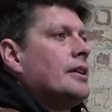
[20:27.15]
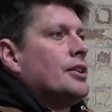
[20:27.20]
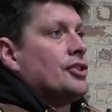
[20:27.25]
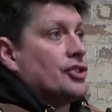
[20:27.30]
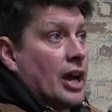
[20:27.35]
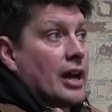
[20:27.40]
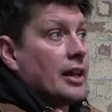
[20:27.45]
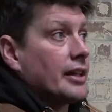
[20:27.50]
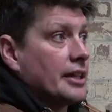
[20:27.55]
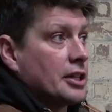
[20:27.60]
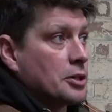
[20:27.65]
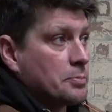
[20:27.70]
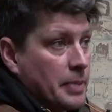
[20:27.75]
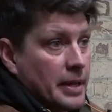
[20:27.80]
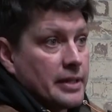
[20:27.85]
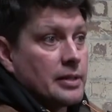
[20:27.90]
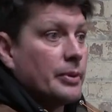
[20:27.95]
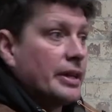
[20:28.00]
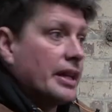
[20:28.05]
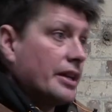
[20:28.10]
Channel gets
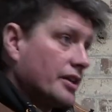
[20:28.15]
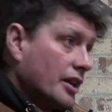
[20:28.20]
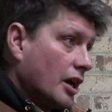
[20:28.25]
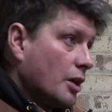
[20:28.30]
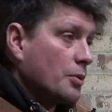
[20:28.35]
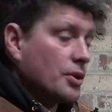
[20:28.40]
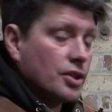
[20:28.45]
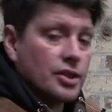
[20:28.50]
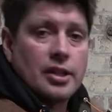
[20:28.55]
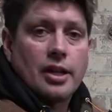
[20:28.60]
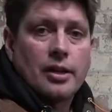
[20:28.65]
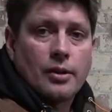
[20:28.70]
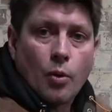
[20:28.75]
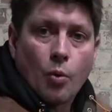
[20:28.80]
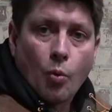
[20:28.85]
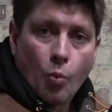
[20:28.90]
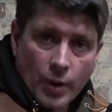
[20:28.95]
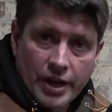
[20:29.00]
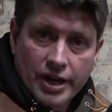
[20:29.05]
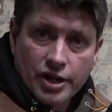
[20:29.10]
bigger, we get noticed,
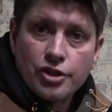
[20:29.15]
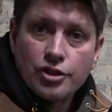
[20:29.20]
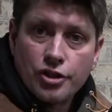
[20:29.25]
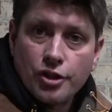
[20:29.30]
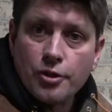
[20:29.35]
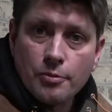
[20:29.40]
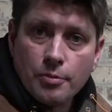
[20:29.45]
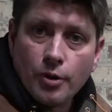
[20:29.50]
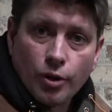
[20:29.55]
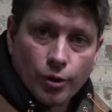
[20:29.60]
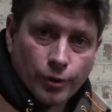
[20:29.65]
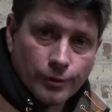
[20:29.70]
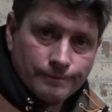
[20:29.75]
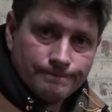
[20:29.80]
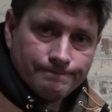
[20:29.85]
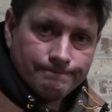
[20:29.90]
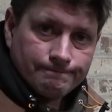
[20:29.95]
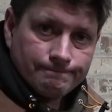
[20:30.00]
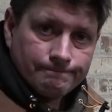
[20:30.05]
we can do more.